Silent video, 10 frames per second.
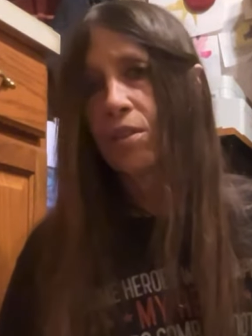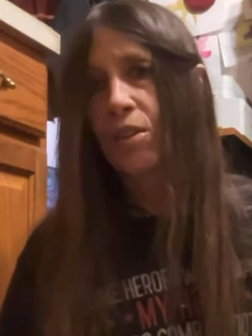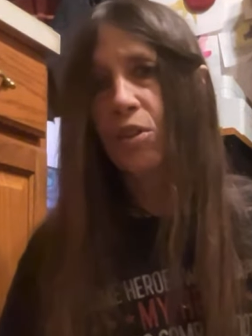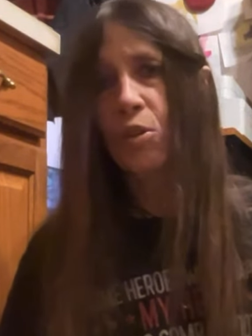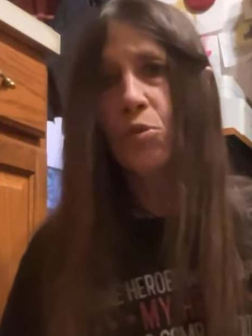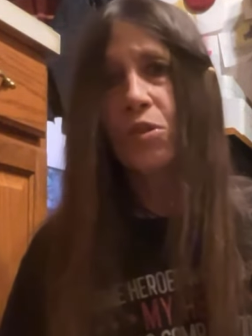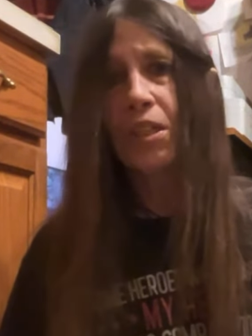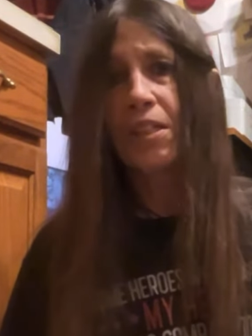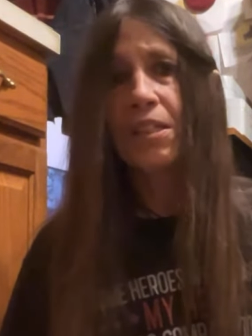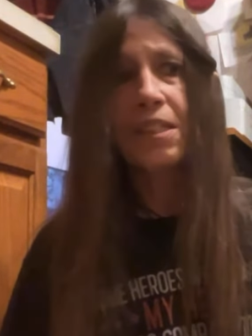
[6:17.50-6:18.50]
you know,
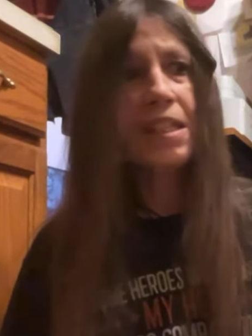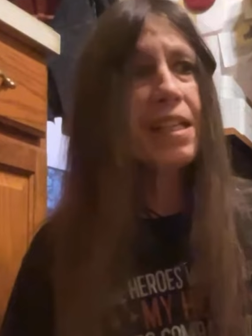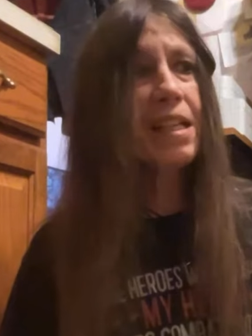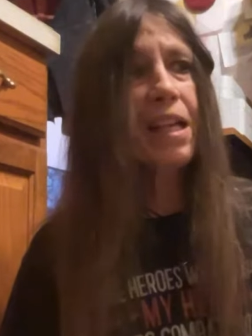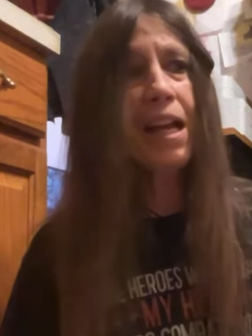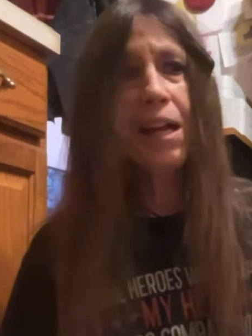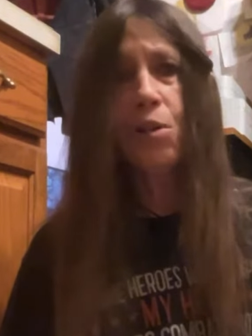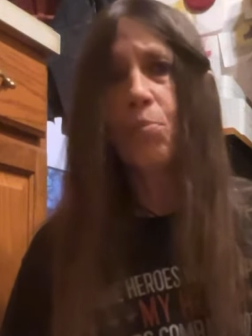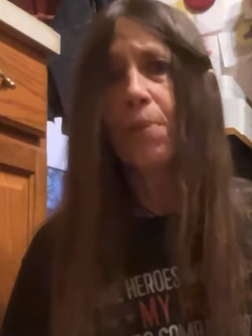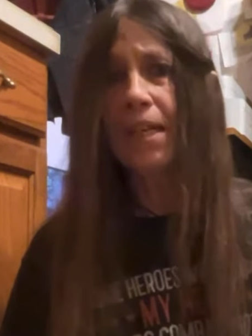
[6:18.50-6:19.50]
saying
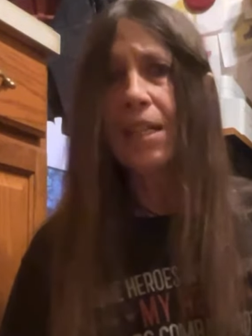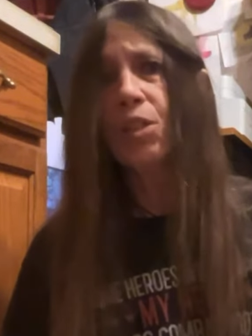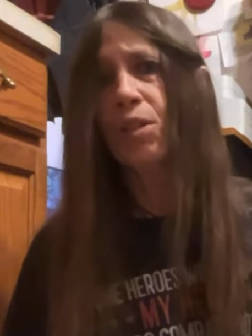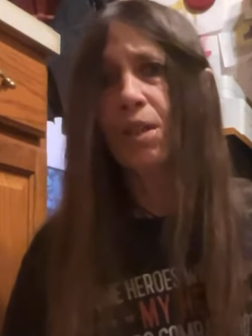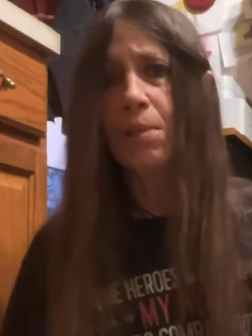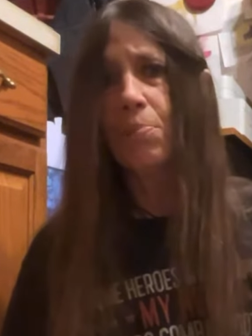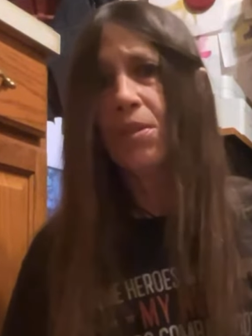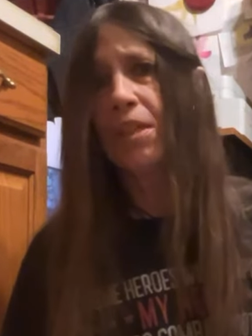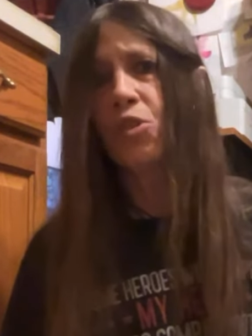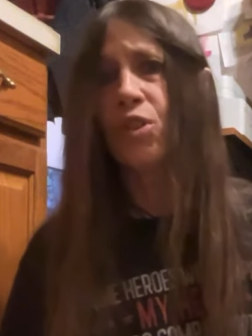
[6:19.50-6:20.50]
how many times
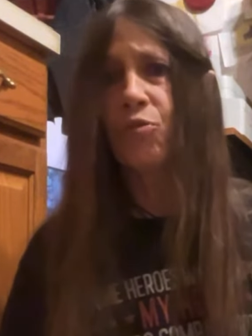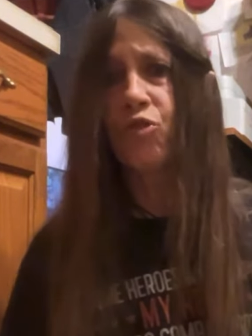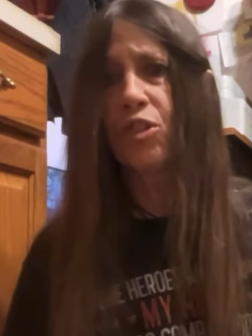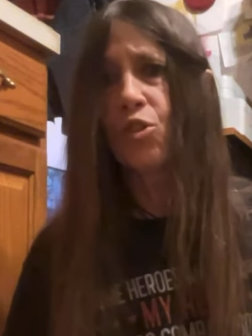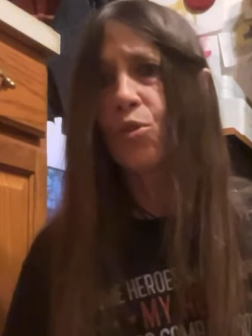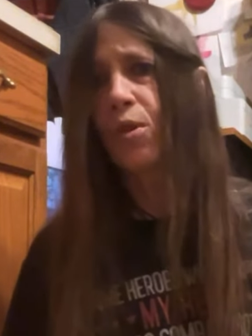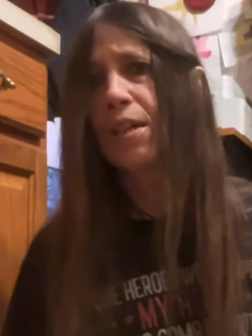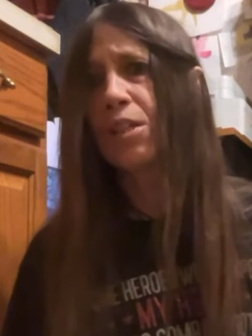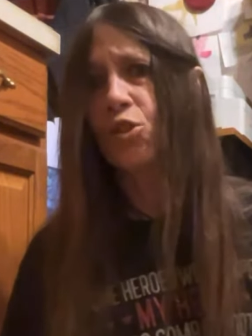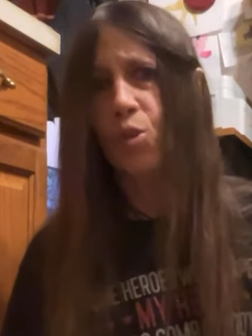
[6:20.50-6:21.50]
that Jeffree Star
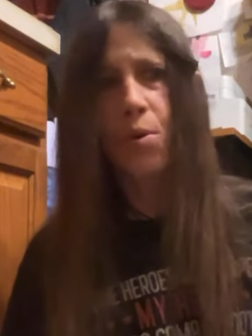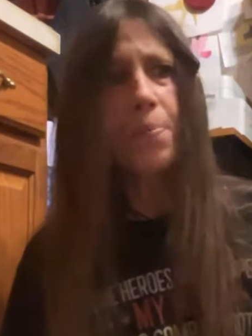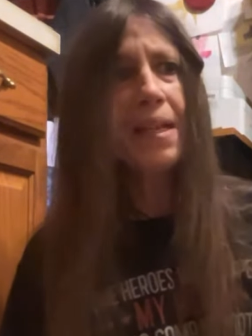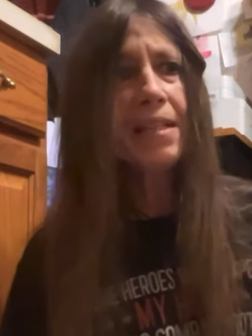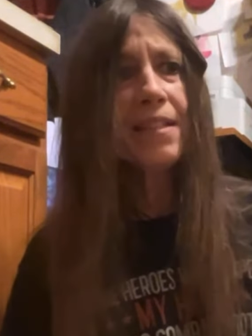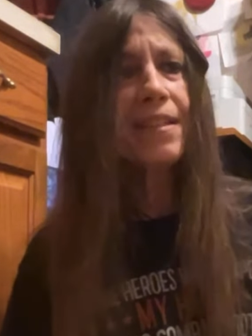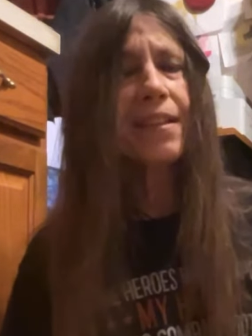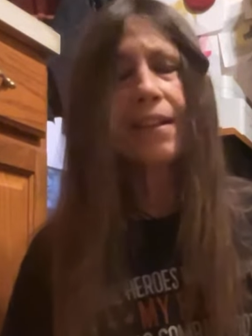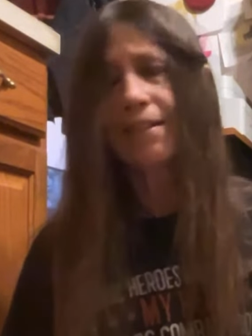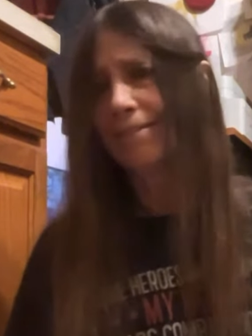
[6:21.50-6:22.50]
is so
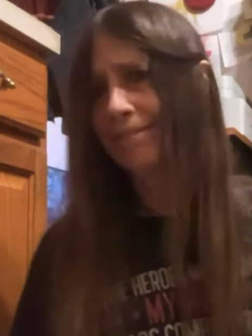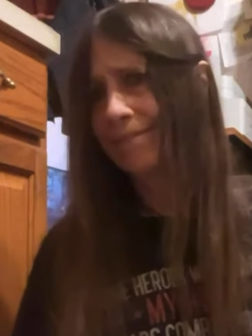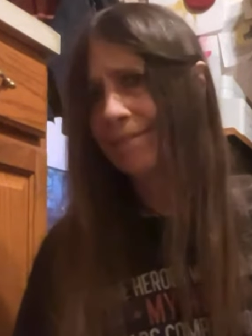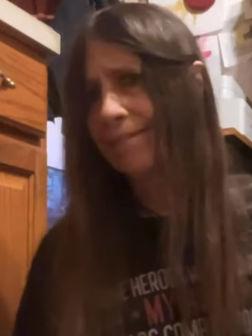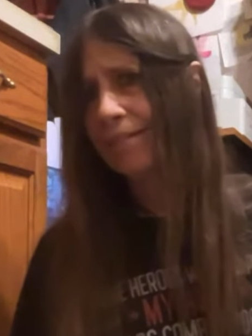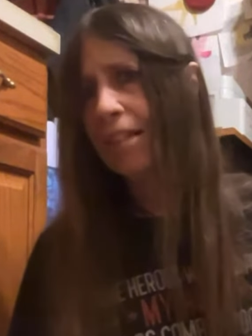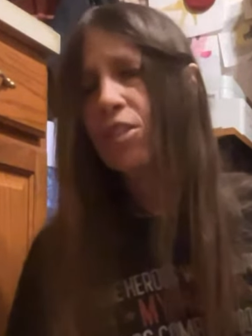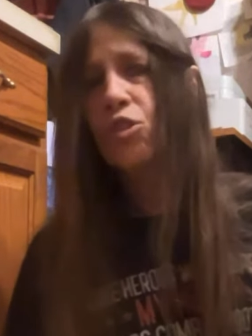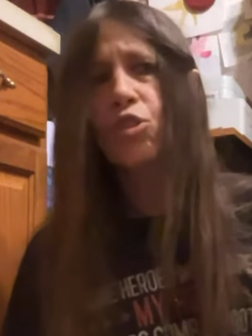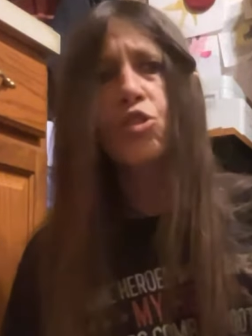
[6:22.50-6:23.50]
amazing.
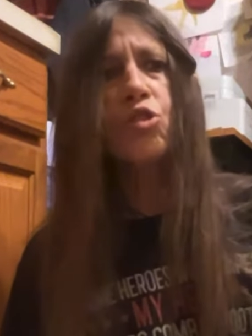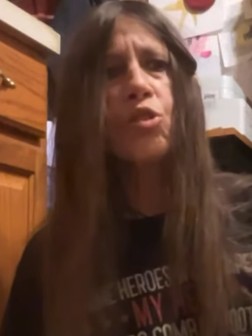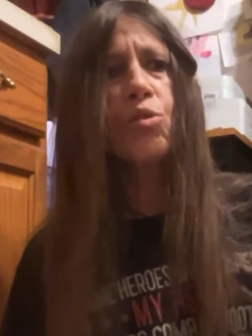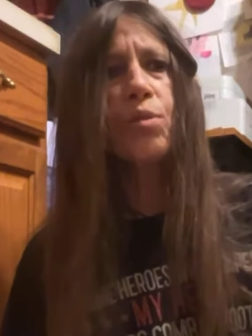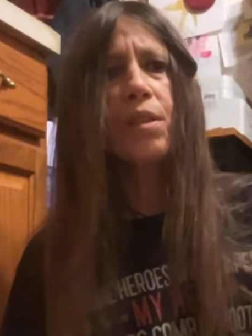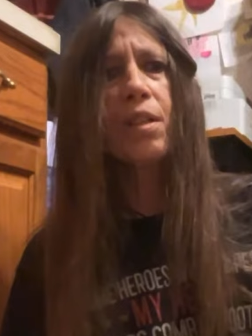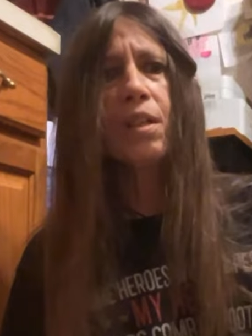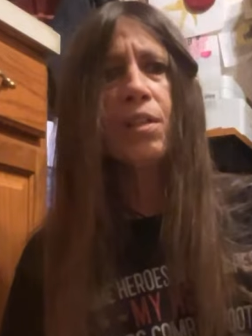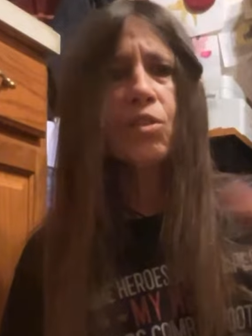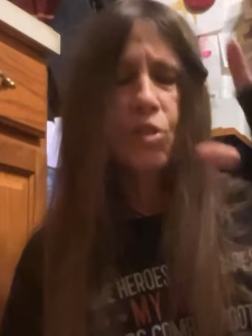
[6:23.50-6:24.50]
Just
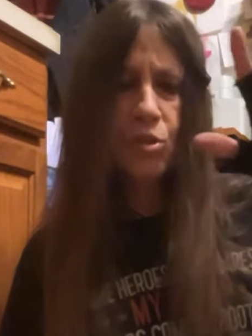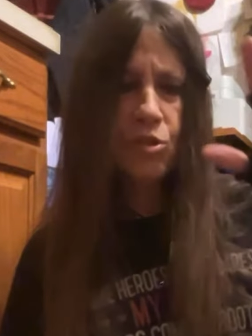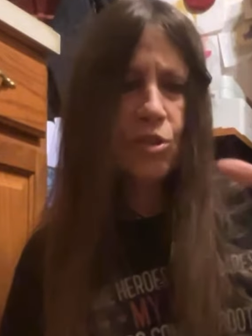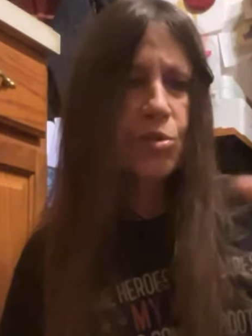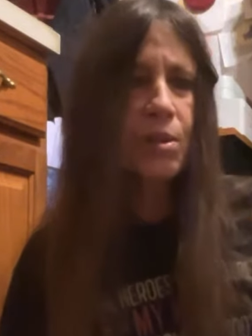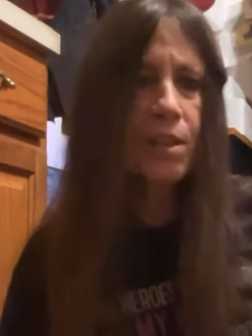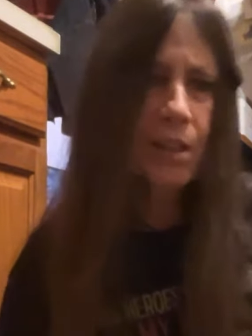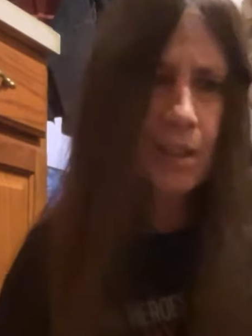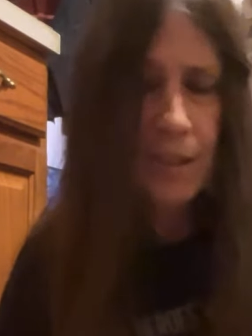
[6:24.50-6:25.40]
joking. Just joking.